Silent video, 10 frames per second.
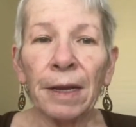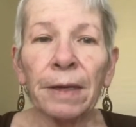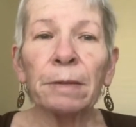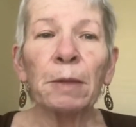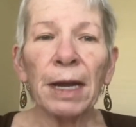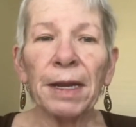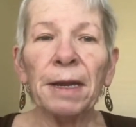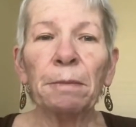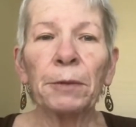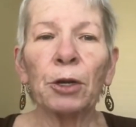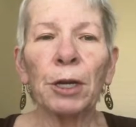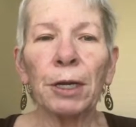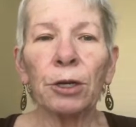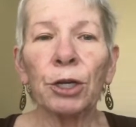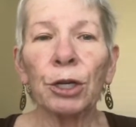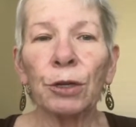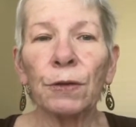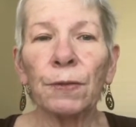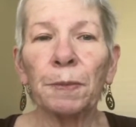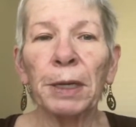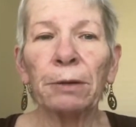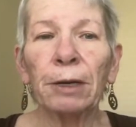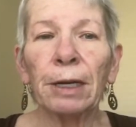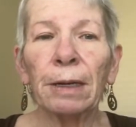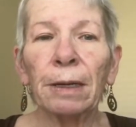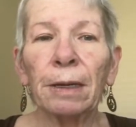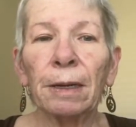is my deep connection to spirit,